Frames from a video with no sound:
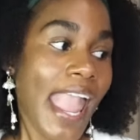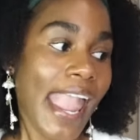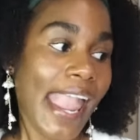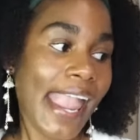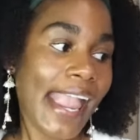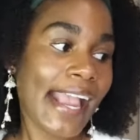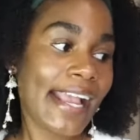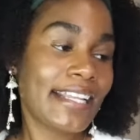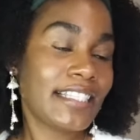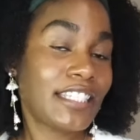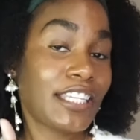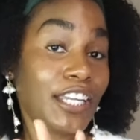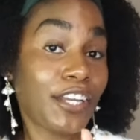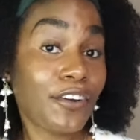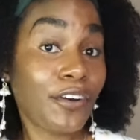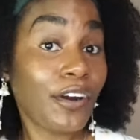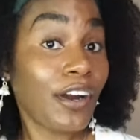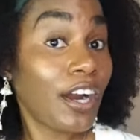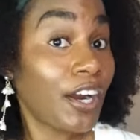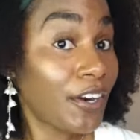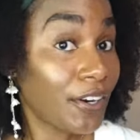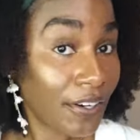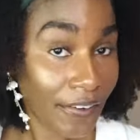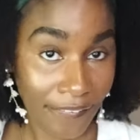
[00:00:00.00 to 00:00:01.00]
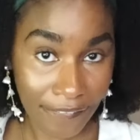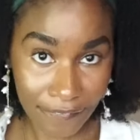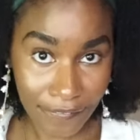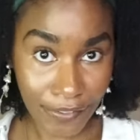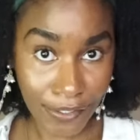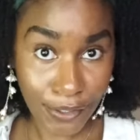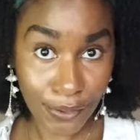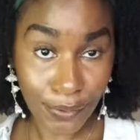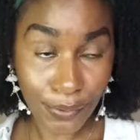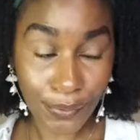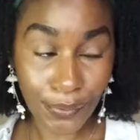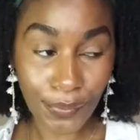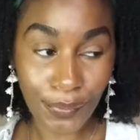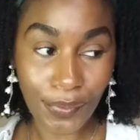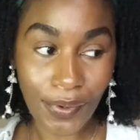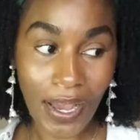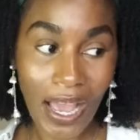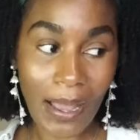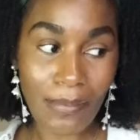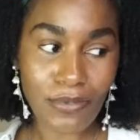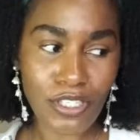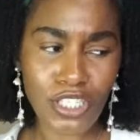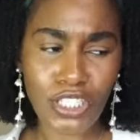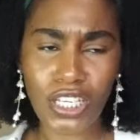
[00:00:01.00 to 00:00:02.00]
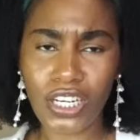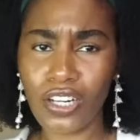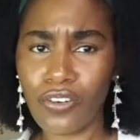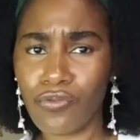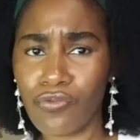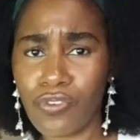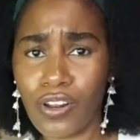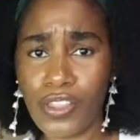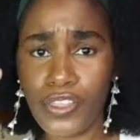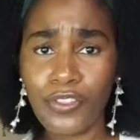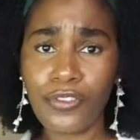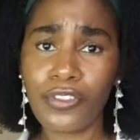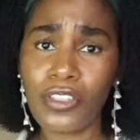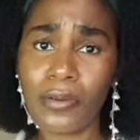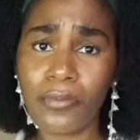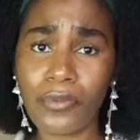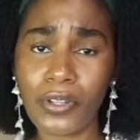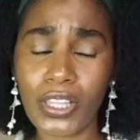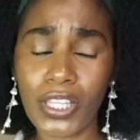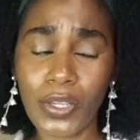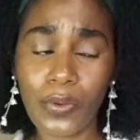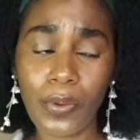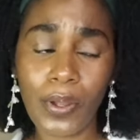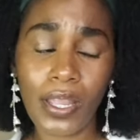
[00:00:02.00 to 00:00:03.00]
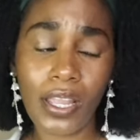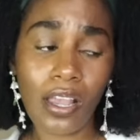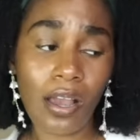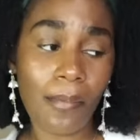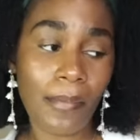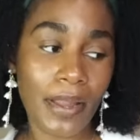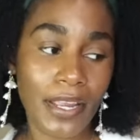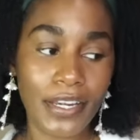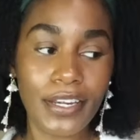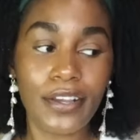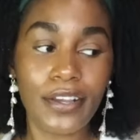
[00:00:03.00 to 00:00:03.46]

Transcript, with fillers: And here are a few. I'm just gonna run through them really quick on my